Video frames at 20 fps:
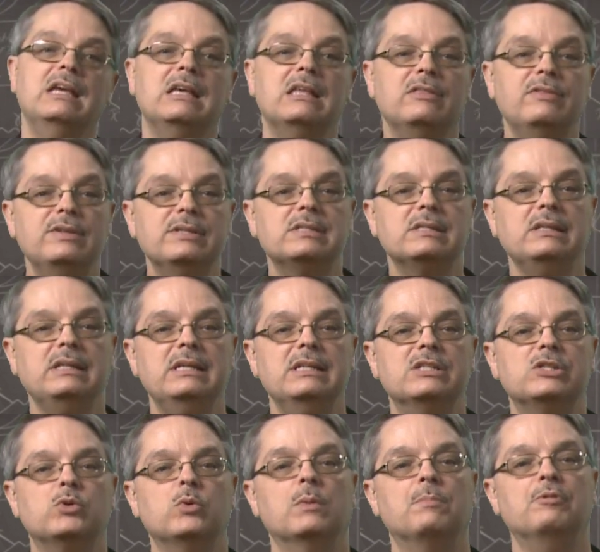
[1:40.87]
This leads
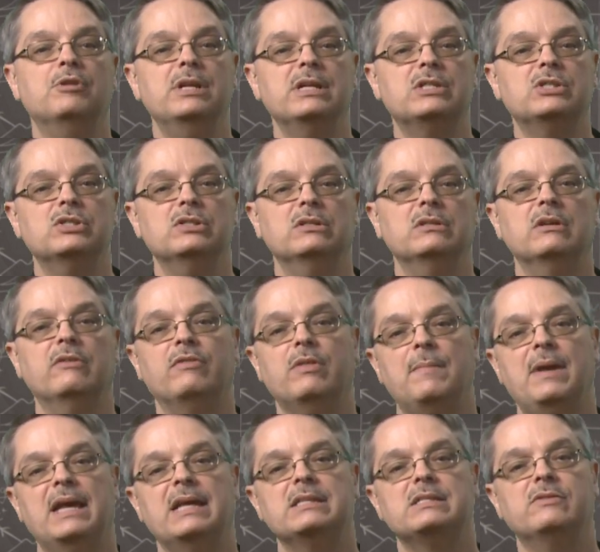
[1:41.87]
to a prediction of the
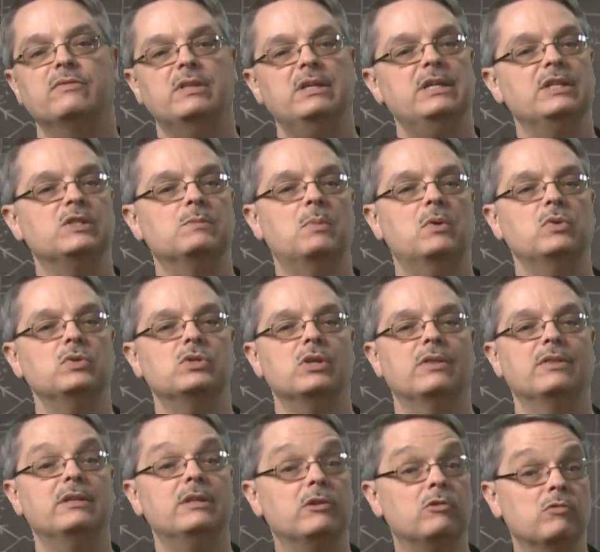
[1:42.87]
mass of the Higgs boson
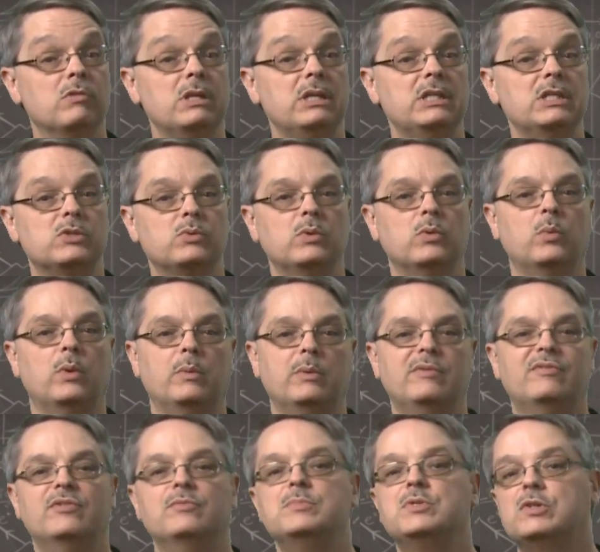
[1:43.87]
that agrees with what we've
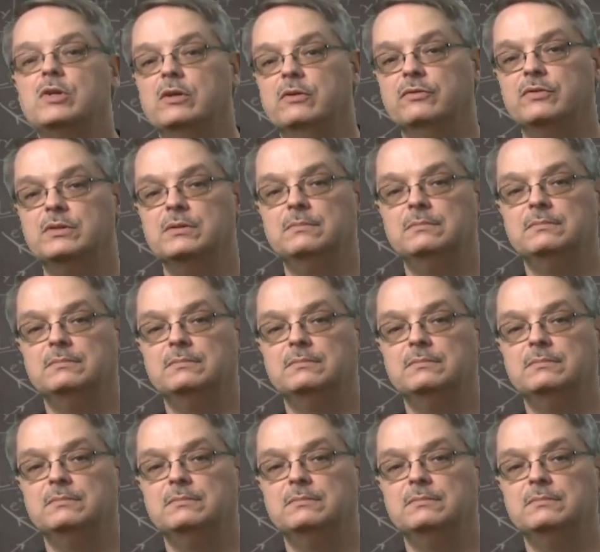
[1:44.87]
observed.